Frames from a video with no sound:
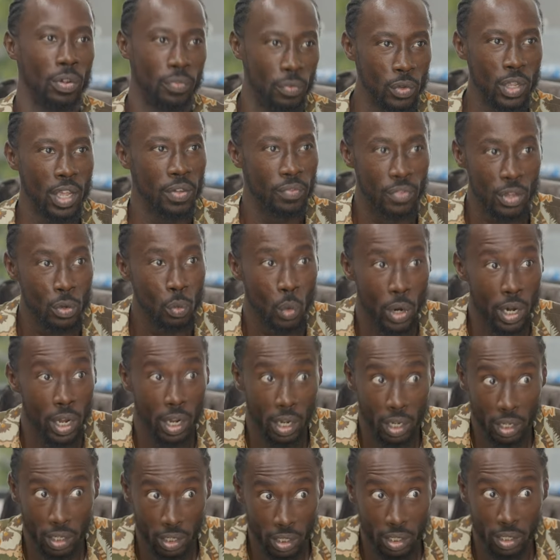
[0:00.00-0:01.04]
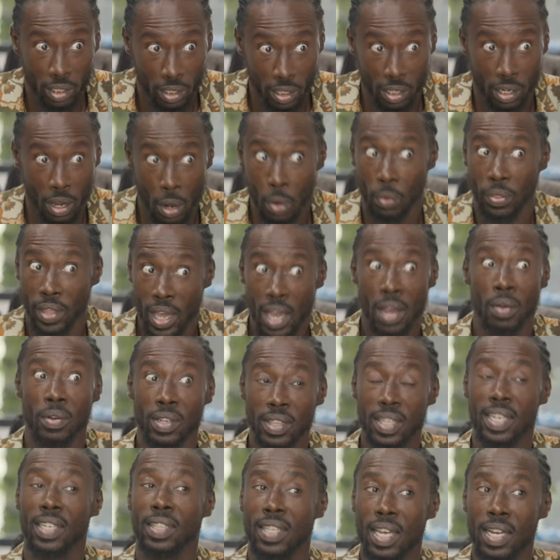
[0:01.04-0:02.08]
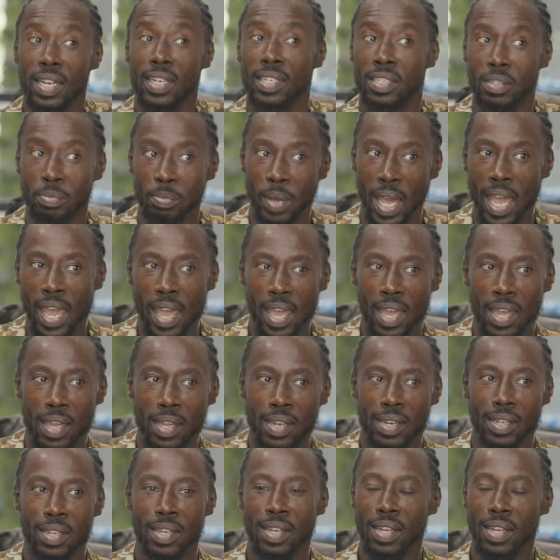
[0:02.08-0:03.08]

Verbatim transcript: If, if you want to go there and think that it's bad,